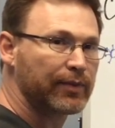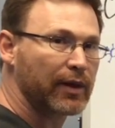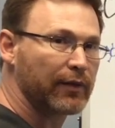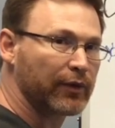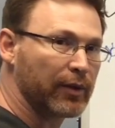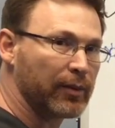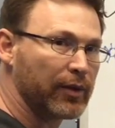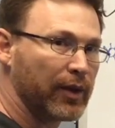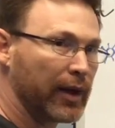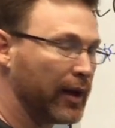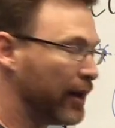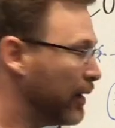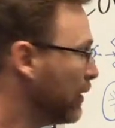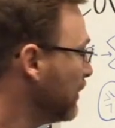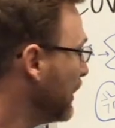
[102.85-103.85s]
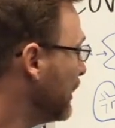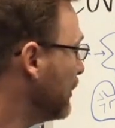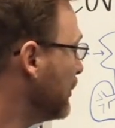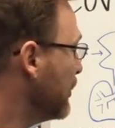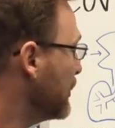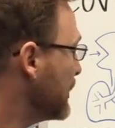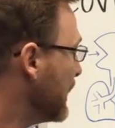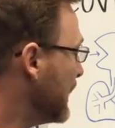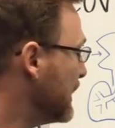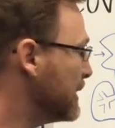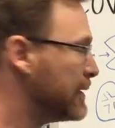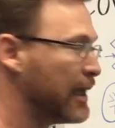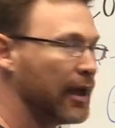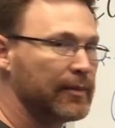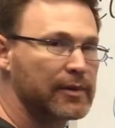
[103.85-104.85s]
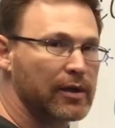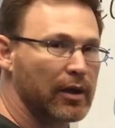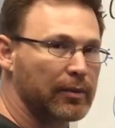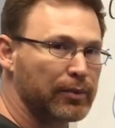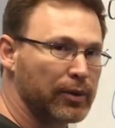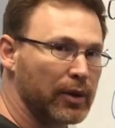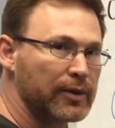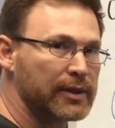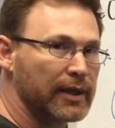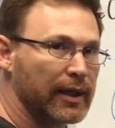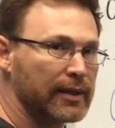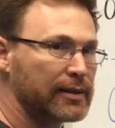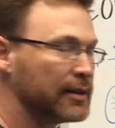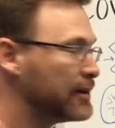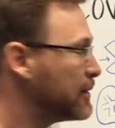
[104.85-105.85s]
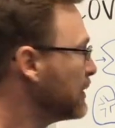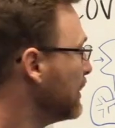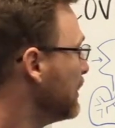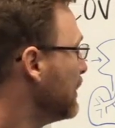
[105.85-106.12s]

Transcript: From there, it'll use enzymes called proteinases